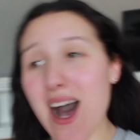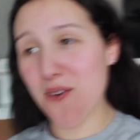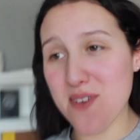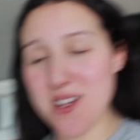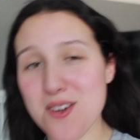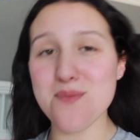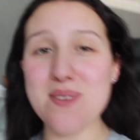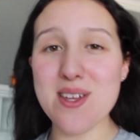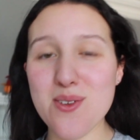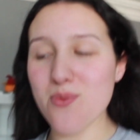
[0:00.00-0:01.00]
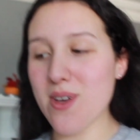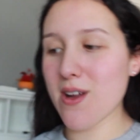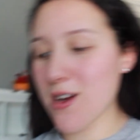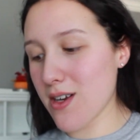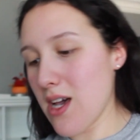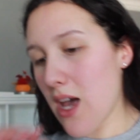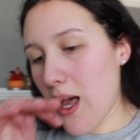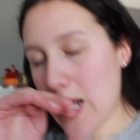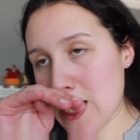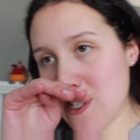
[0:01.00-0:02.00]
laughing or being weird.
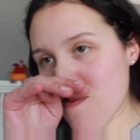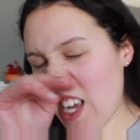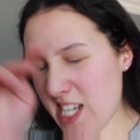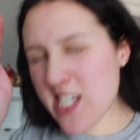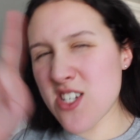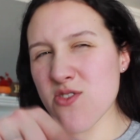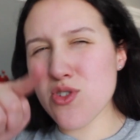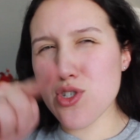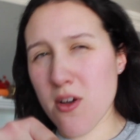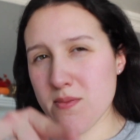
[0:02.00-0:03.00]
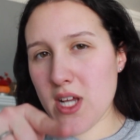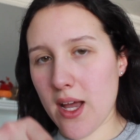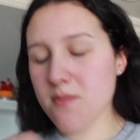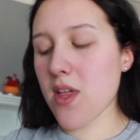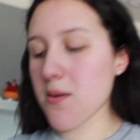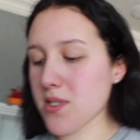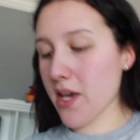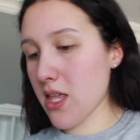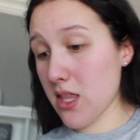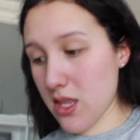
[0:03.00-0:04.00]
Um, I did do some time-lapse,
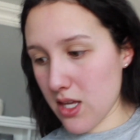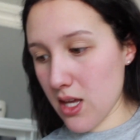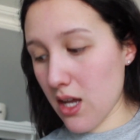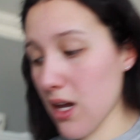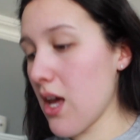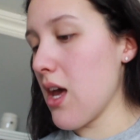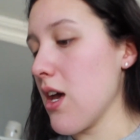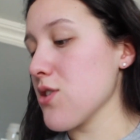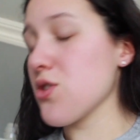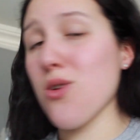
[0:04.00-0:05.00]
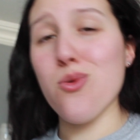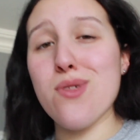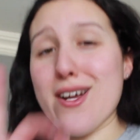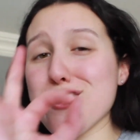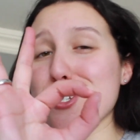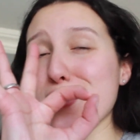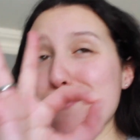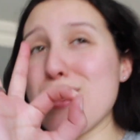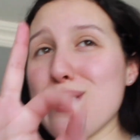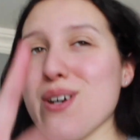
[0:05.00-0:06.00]
I think, so that should
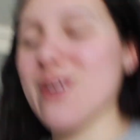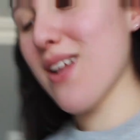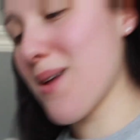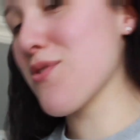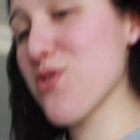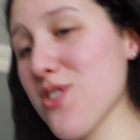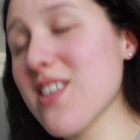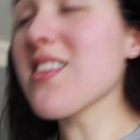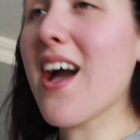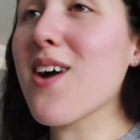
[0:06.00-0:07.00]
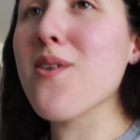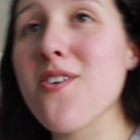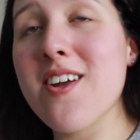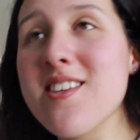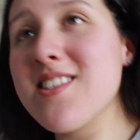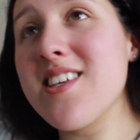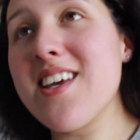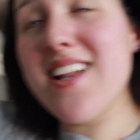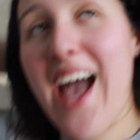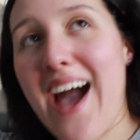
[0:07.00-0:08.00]
be good. I'm usually that crazy and